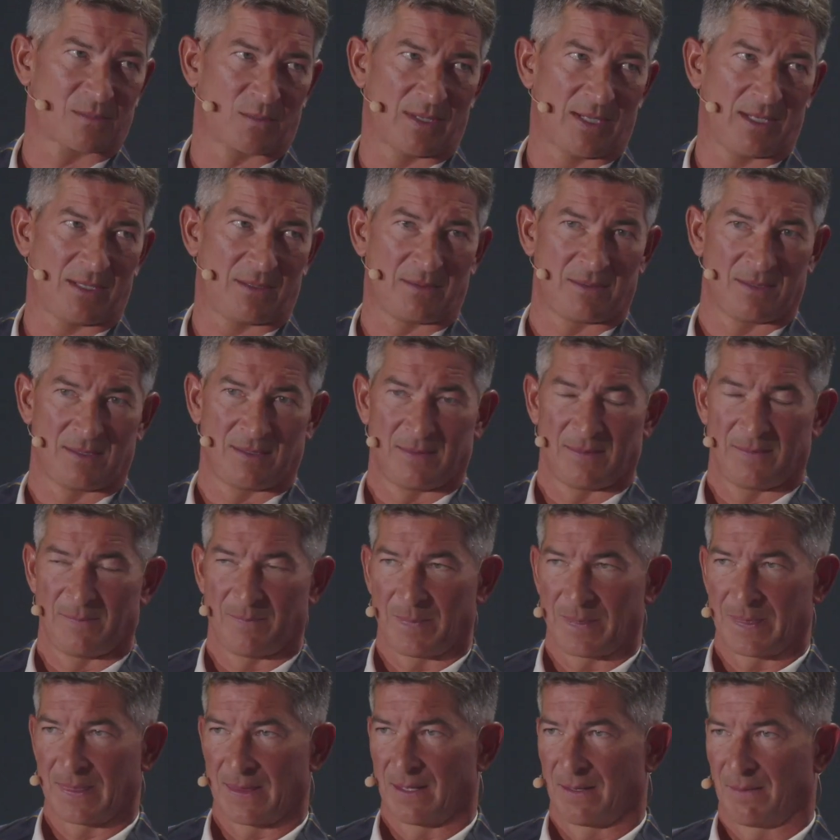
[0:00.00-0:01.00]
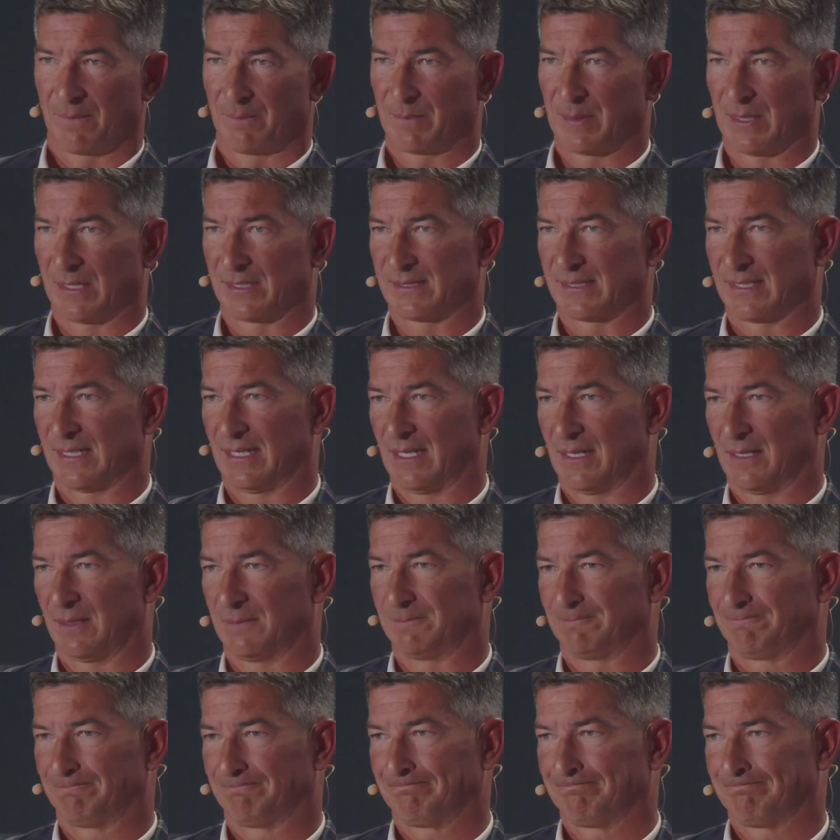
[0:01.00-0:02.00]
as well. But
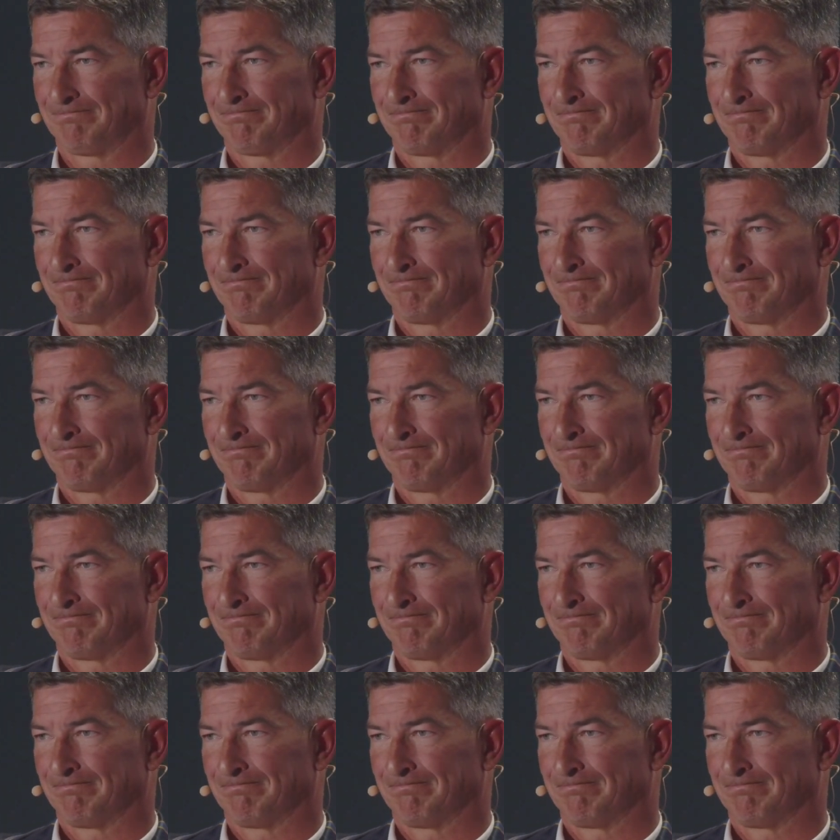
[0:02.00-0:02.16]
I